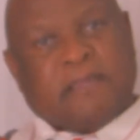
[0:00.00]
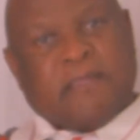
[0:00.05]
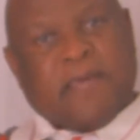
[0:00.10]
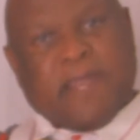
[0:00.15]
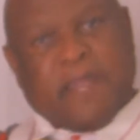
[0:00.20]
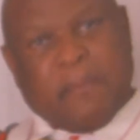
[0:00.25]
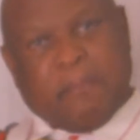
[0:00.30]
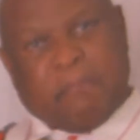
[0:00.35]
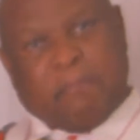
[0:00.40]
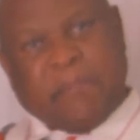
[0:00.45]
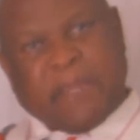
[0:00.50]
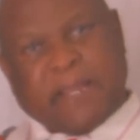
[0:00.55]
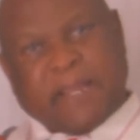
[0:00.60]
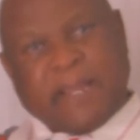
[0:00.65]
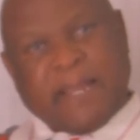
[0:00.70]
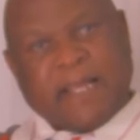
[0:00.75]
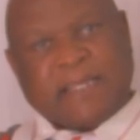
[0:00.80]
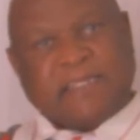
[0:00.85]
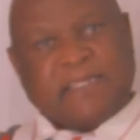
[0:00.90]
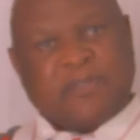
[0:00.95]
that a big
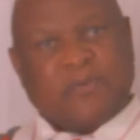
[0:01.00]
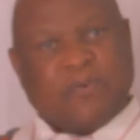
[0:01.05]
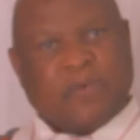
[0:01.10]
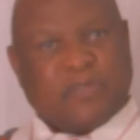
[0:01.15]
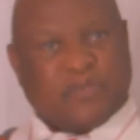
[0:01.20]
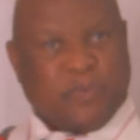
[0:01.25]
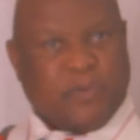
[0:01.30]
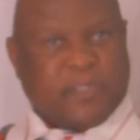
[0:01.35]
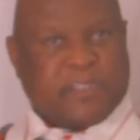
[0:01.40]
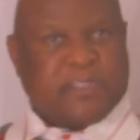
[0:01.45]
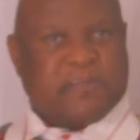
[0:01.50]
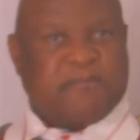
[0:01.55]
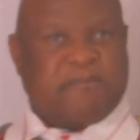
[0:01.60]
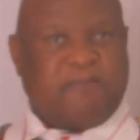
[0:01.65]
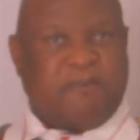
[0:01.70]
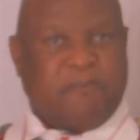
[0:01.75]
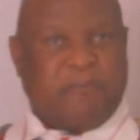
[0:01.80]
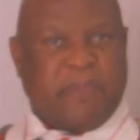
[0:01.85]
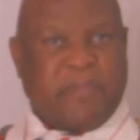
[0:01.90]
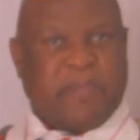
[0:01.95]
lesson was waiting
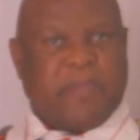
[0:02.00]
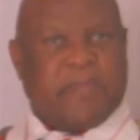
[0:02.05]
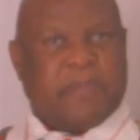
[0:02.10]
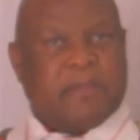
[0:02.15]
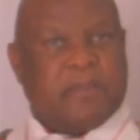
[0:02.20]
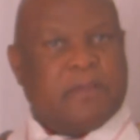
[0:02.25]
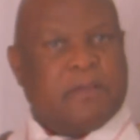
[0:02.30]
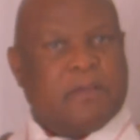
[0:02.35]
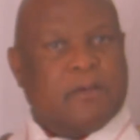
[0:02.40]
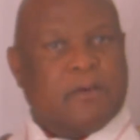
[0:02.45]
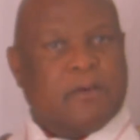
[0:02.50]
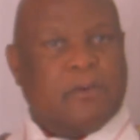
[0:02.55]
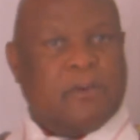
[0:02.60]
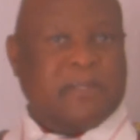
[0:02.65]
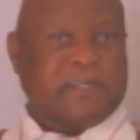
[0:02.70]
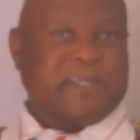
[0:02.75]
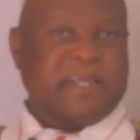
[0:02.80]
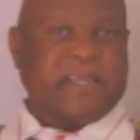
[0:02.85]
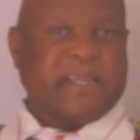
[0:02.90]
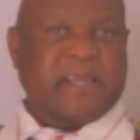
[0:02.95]
for me
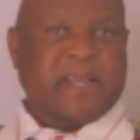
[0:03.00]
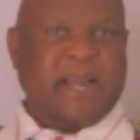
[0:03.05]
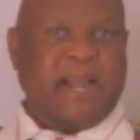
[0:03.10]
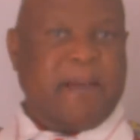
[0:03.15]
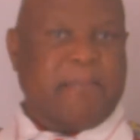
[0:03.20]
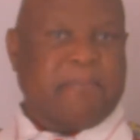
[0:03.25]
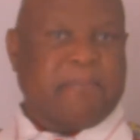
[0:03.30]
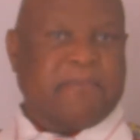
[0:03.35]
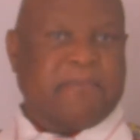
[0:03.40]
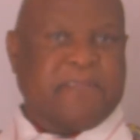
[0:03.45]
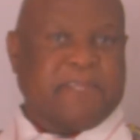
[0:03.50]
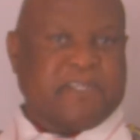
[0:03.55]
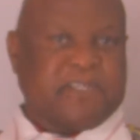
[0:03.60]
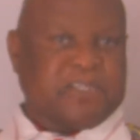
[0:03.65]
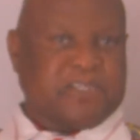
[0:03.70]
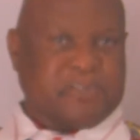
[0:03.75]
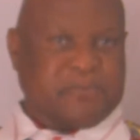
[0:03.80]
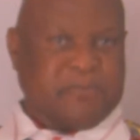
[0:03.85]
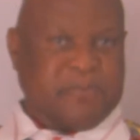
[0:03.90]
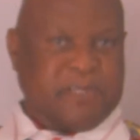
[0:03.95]
when taking up the
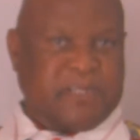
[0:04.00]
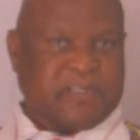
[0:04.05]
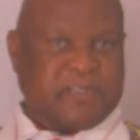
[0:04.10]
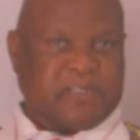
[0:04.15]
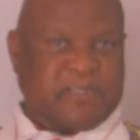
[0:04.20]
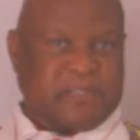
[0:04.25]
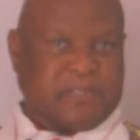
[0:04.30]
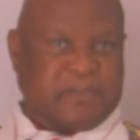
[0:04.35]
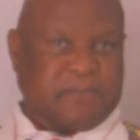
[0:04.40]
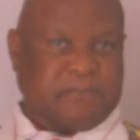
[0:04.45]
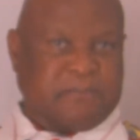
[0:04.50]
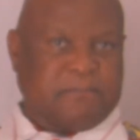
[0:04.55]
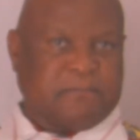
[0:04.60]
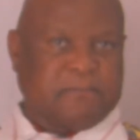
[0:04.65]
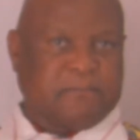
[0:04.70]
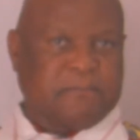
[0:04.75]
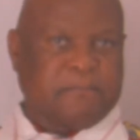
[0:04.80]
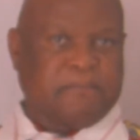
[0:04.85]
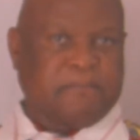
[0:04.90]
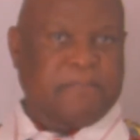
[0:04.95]
children's ministry.
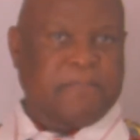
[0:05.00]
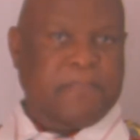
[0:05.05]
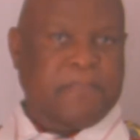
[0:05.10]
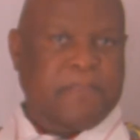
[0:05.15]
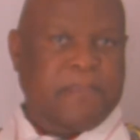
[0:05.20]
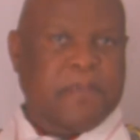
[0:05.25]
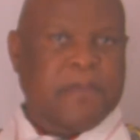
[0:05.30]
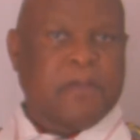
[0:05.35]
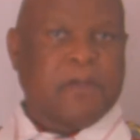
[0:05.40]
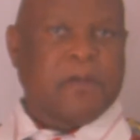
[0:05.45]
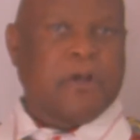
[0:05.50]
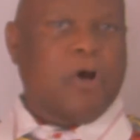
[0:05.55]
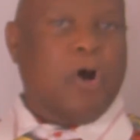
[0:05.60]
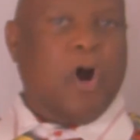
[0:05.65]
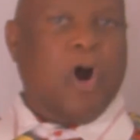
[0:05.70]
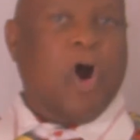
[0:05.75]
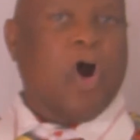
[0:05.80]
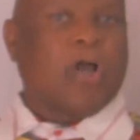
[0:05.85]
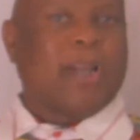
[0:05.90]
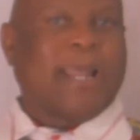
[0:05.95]

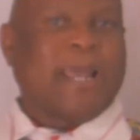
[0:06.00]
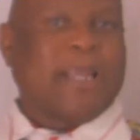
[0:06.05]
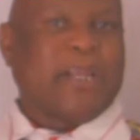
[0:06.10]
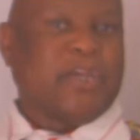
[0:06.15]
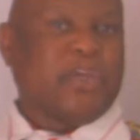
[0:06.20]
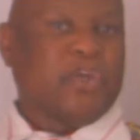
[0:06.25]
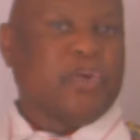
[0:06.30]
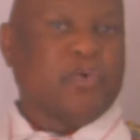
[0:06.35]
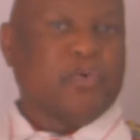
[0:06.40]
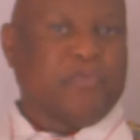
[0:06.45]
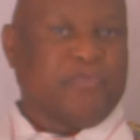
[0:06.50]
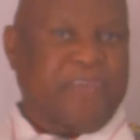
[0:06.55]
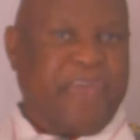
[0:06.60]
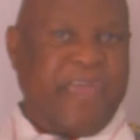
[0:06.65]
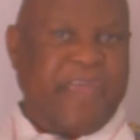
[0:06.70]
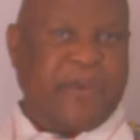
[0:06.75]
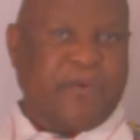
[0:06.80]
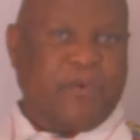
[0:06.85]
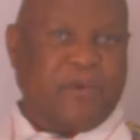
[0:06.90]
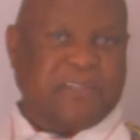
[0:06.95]
All I knew
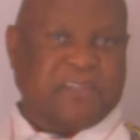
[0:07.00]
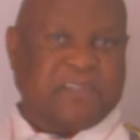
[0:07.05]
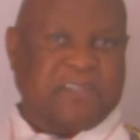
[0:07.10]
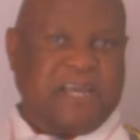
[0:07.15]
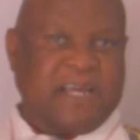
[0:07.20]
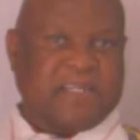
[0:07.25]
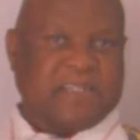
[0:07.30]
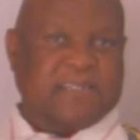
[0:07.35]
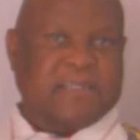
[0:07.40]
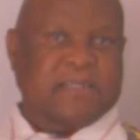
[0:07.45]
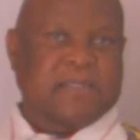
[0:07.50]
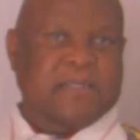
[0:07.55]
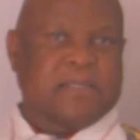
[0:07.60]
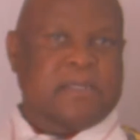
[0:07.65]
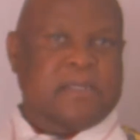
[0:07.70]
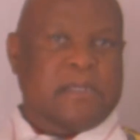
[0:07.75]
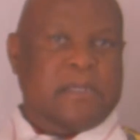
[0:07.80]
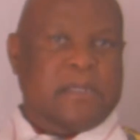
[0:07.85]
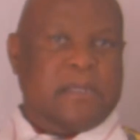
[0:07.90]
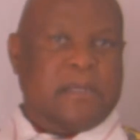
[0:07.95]
then was
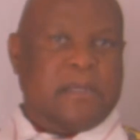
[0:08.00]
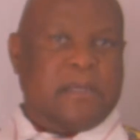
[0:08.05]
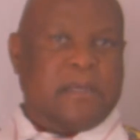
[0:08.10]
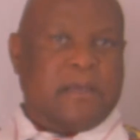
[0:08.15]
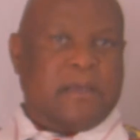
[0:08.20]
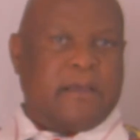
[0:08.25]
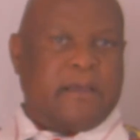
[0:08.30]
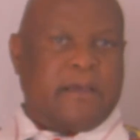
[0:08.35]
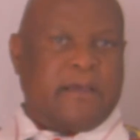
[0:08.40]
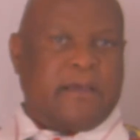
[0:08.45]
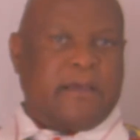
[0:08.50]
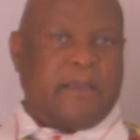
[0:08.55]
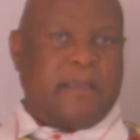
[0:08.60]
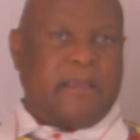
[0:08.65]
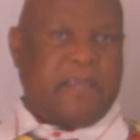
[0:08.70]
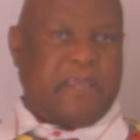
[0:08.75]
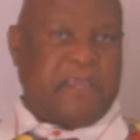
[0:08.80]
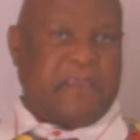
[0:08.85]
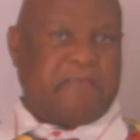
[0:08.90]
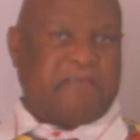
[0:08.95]
that
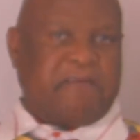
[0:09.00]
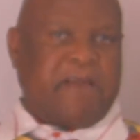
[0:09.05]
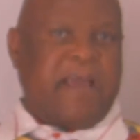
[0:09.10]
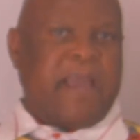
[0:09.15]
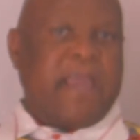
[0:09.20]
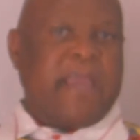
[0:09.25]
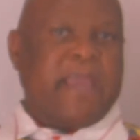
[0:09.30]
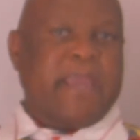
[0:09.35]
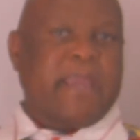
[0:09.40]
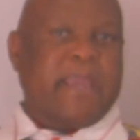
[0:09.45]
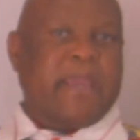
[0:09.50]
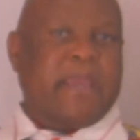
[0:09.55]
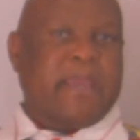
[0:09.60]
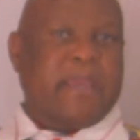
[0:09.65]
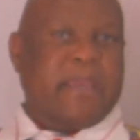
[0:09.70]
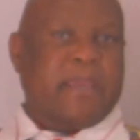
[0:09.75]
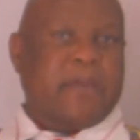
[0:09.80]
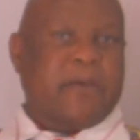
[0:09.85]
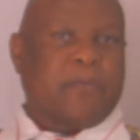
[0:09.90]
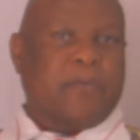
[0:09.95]
if I
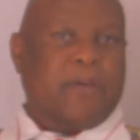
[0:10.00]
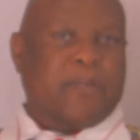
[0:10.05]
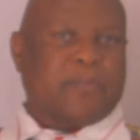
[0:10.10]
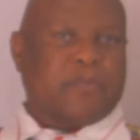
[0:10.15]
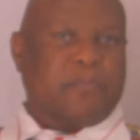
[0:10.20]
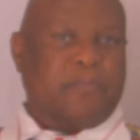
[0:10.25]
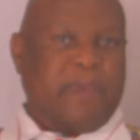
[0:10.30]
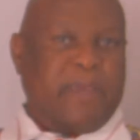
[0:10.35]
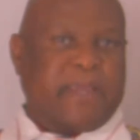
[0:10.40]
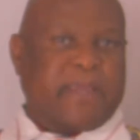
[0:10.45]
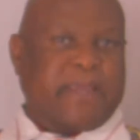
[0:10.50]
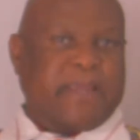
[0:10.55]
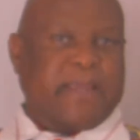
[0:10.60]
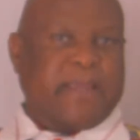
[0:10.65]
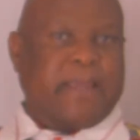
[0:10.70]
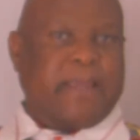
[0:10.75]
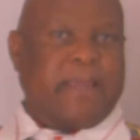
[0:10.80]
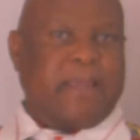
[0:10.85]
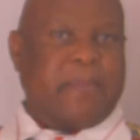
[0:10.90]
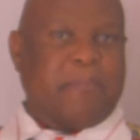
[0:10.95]
were to make an
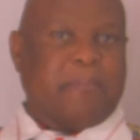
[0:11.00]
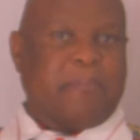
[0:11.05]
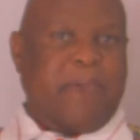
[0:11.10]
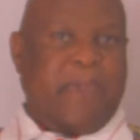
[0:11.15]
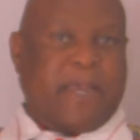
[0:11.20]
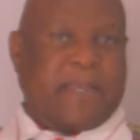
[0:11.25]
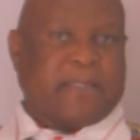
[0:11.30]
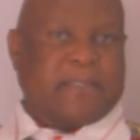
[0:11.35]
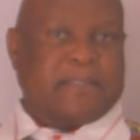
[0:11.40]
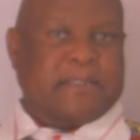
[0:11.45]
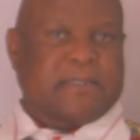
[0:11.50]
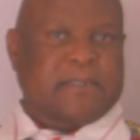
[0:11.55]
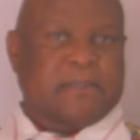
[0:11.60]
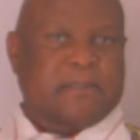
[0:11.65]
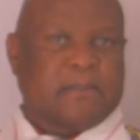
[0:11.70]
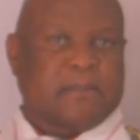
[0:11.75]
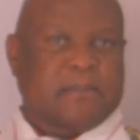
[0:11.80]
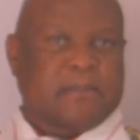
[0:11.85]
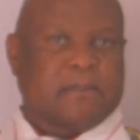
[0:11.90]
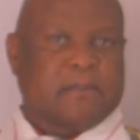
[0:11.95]
impact
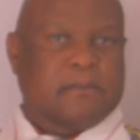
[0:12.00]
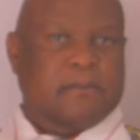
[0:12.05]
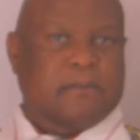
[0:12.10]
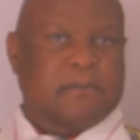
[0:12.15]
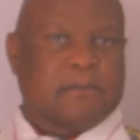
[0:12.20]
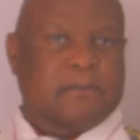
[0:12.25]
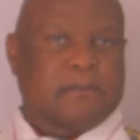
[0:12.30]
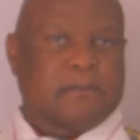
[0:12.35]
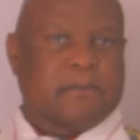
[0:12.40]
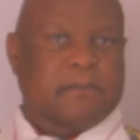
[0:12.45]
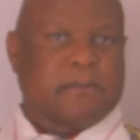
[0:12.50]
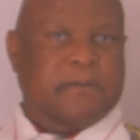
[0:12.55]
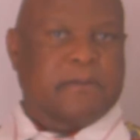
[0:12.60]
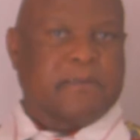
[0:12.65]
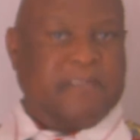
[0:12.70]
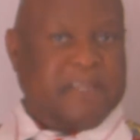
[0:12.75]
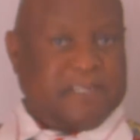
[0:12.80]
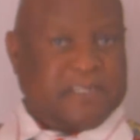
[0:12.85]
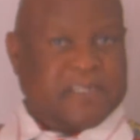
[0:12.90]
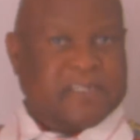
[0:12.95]

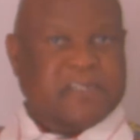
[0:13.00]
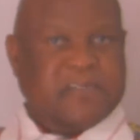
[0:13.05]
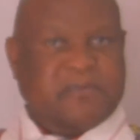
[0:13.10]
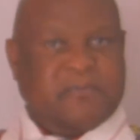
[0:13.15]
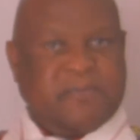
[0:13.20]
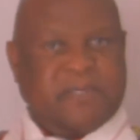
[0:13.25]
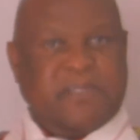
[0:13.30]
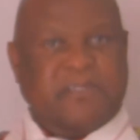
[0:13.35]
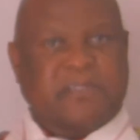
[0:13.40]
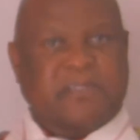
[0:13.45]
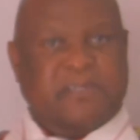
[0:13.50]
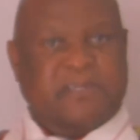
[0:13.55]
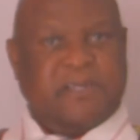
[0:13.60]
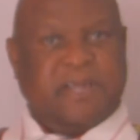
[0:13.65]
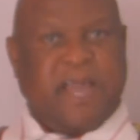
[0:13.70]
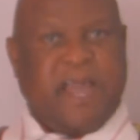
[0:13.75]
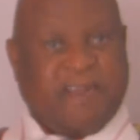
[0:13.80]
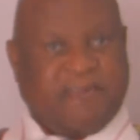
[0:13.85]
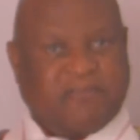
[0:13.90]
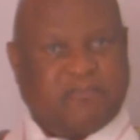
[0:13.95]
in the children's
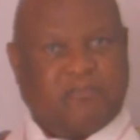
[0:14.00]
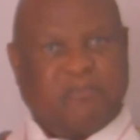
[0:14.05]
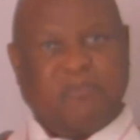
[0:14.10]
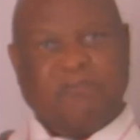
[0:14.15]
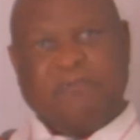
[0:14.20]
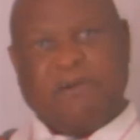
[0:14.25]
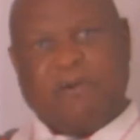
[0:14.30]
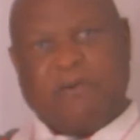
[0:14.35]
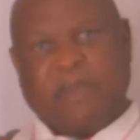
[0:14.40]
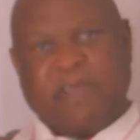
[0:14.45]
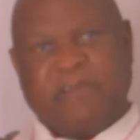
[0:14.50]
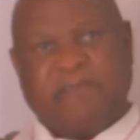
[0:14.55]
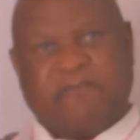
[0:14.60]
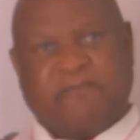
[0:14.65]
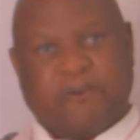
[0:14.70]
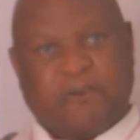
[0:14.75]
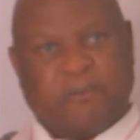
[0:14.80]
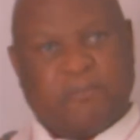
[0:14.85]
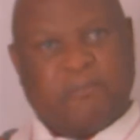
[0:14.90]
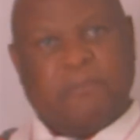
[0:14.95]
ministry, I have to move away
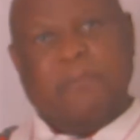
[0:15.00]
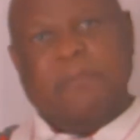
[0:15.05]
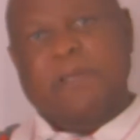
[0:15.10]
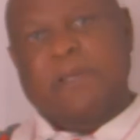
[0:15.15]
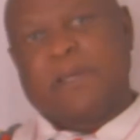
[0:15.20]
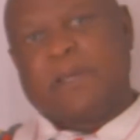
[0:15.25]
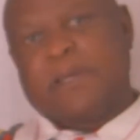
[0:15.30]
from